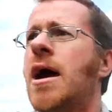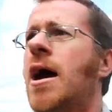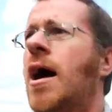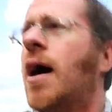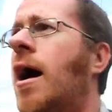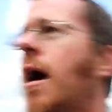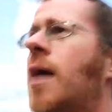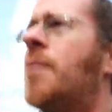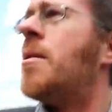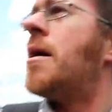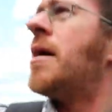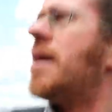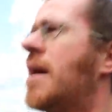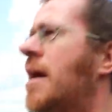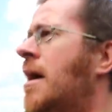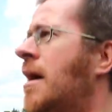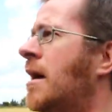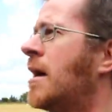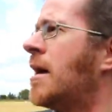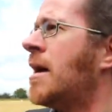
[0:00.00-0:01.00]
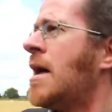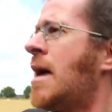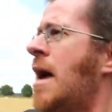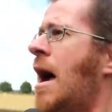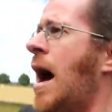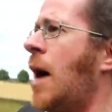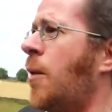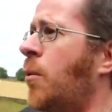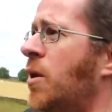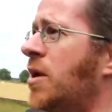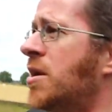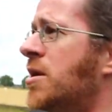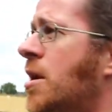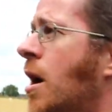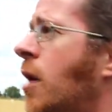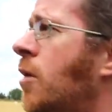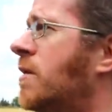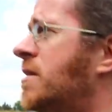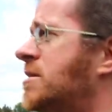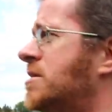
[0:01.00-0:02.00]
um, and we
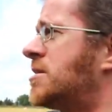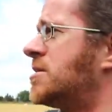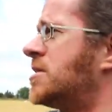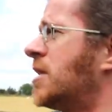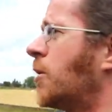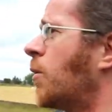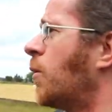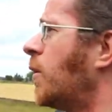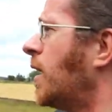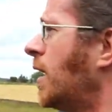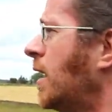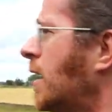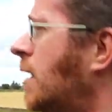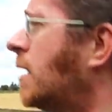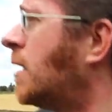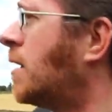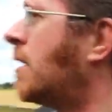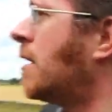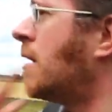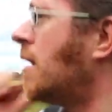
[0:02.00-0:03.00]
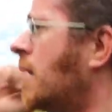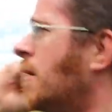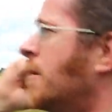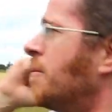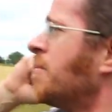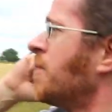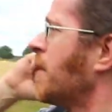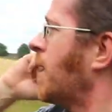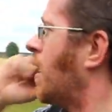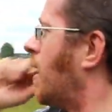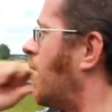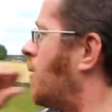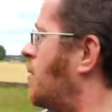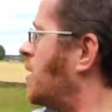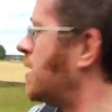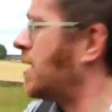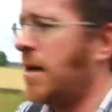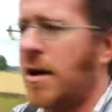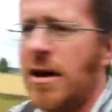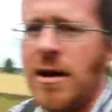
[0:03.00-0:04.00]
know there's a tunnel here. Um,
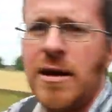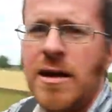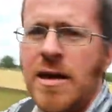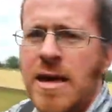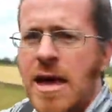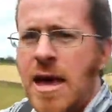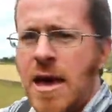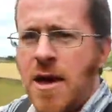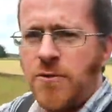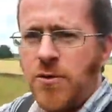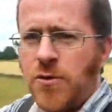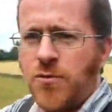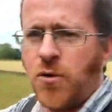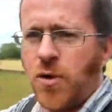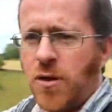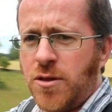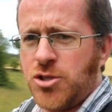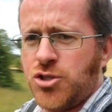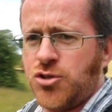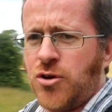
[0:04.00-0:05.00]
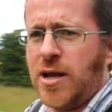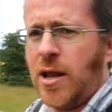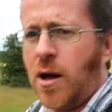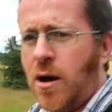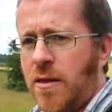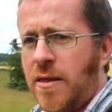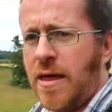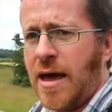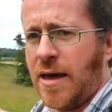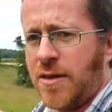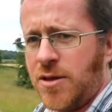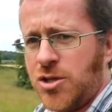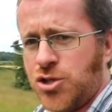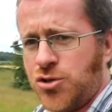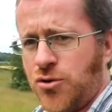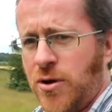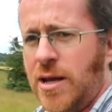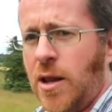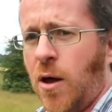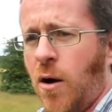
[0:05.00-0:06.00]
if you follow the tree line there, the
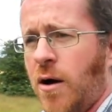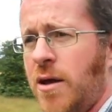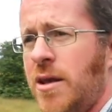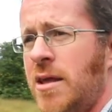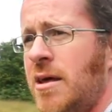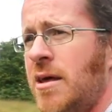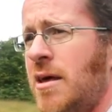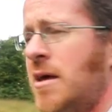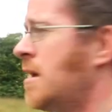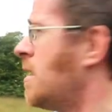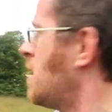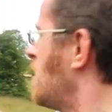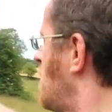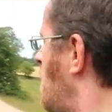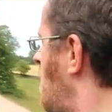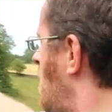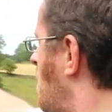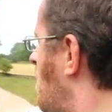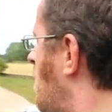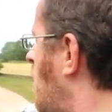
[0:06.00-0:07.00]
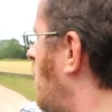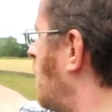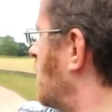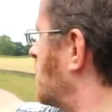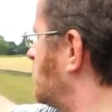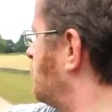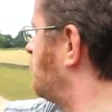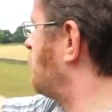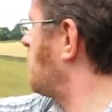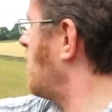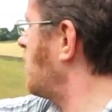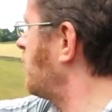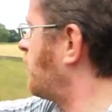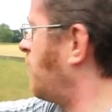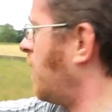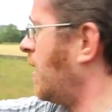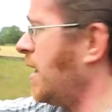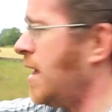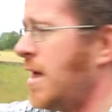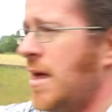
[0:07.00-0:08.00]
tree line marks
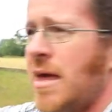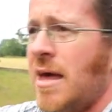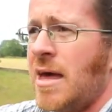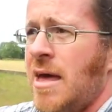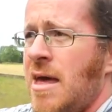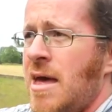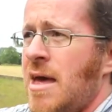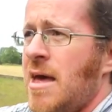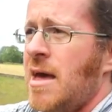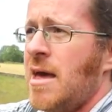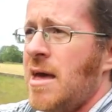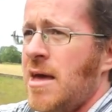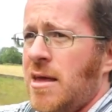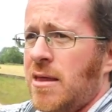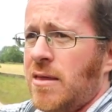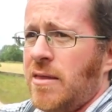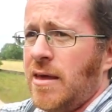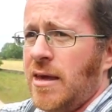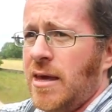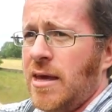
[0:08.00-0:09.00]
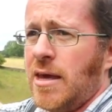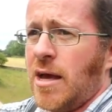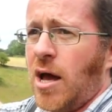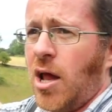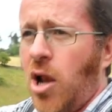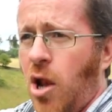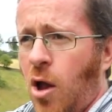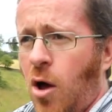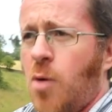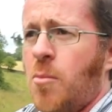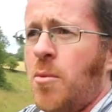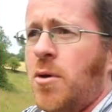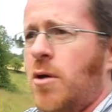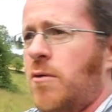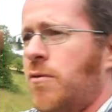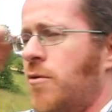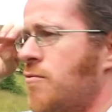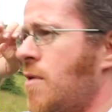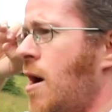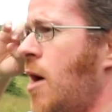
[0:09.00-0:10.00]
roughly the alignment
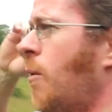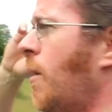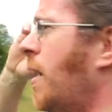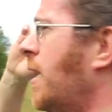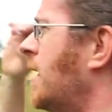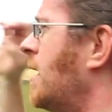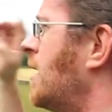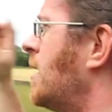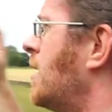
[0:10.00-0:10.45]
of the railway.